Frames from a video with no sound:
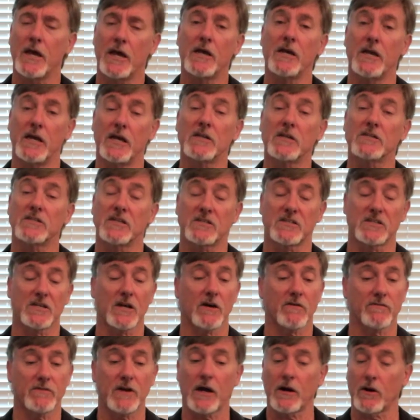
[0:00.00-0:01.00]
It is
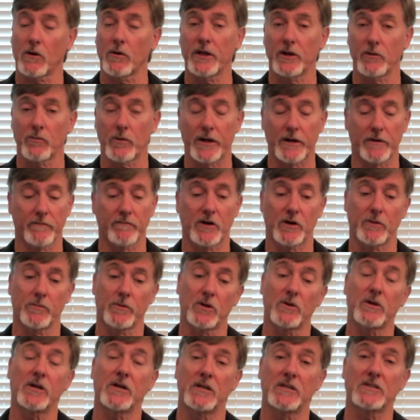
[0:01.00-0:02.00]
itself not only a random
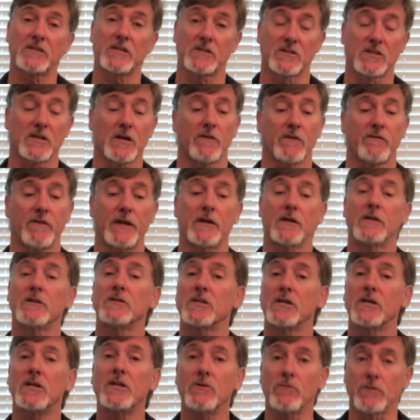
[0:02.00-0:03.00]
variable, it is itself a
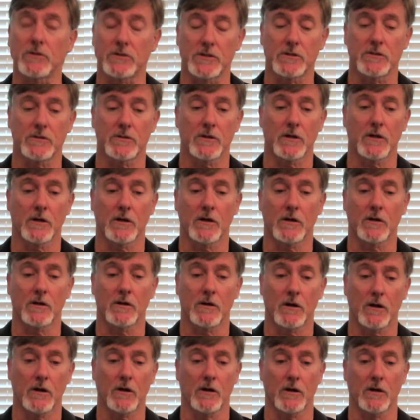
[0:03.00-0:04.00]
continuous,
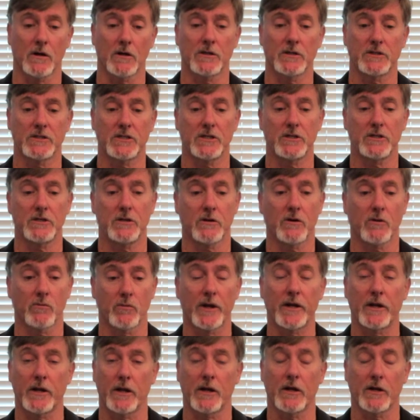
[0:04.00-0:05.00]
uh, a, continu
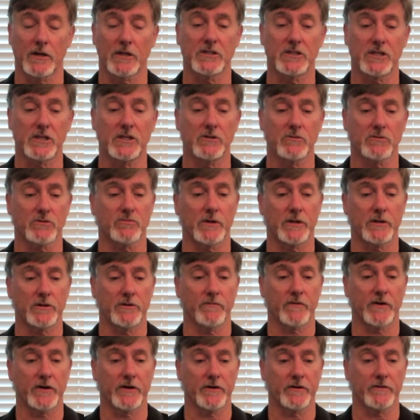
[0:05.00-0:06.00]
a, a, continuous
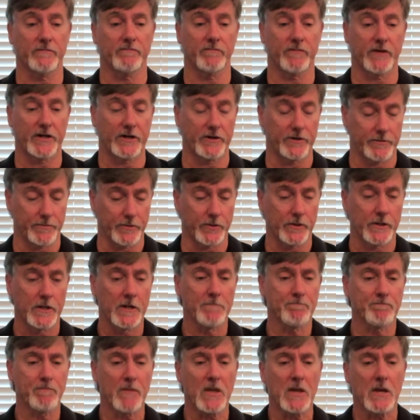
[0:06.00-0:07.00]
random variable.
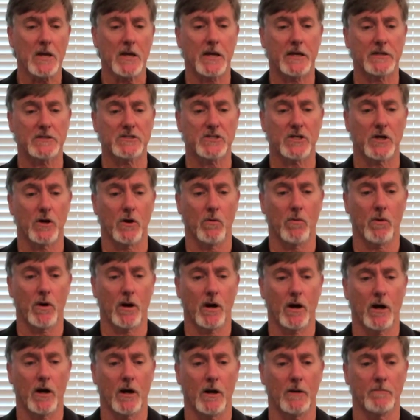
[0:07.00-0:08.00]
And
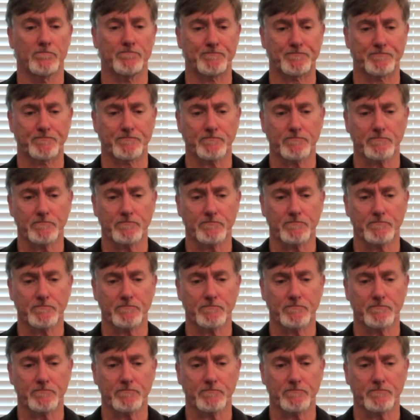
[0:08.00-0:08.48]
so, um,